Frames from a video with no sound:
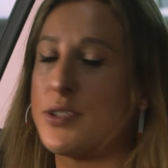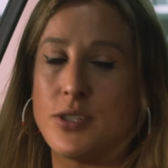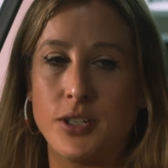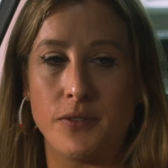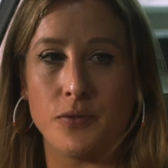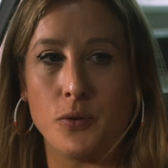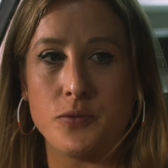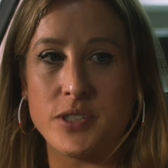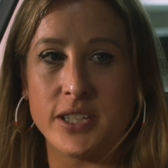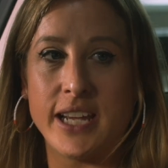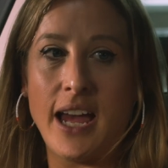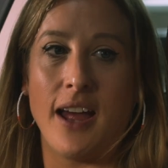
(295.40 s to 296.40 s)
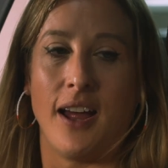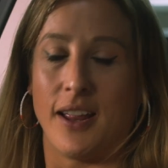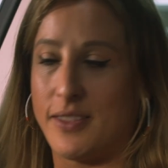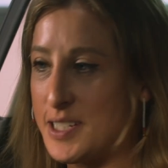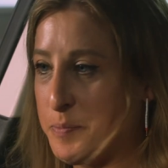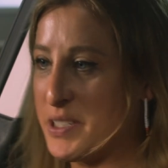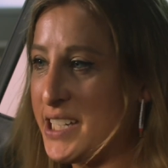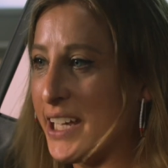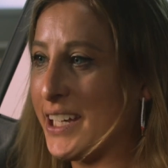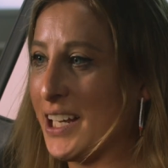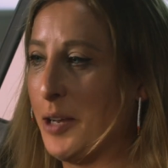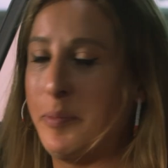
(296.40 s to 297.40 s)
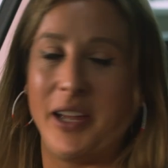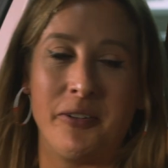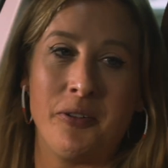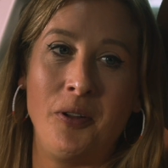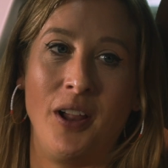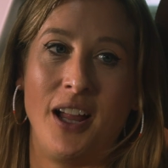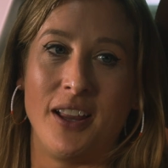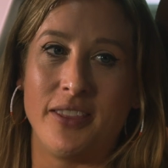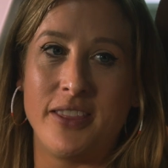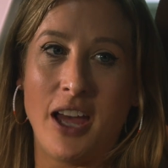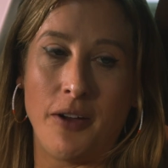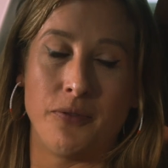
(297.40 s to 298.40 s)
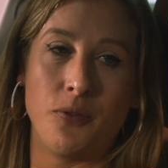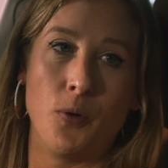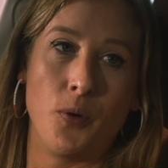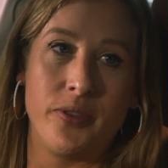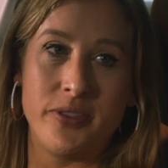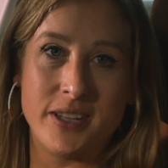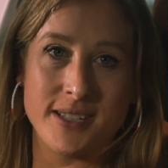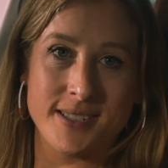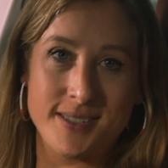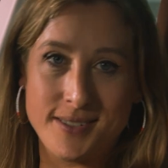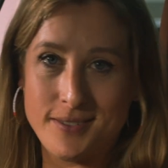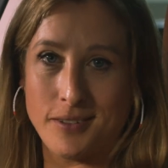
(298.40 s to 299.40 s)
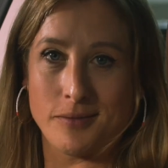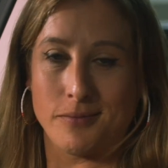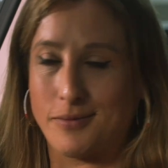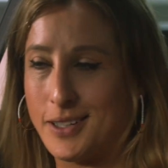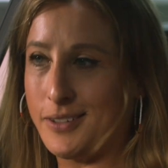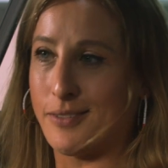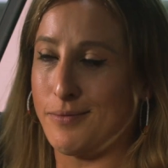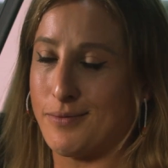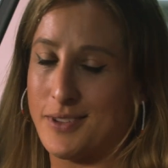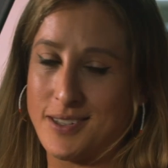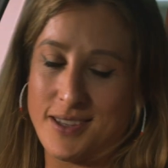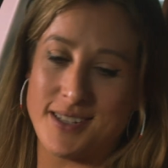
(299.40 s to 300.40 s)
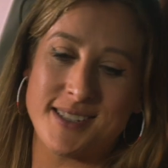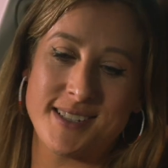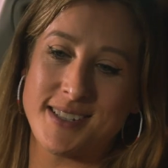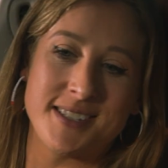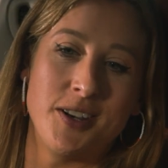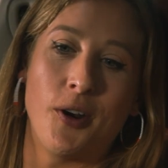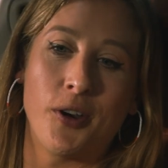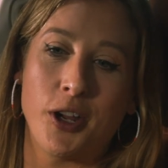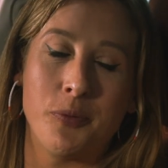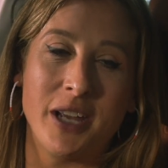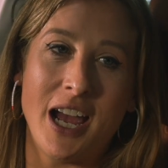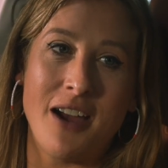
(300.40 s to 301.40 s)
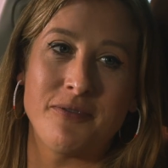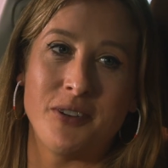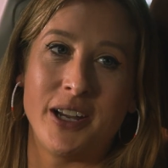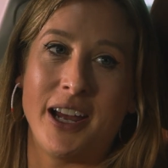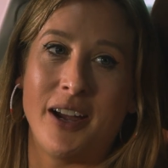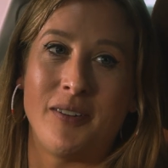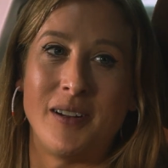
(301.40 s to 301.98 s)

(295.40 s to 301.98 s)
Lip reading: too difficult to get this particular mineral, therefore this is the scenario we have right now.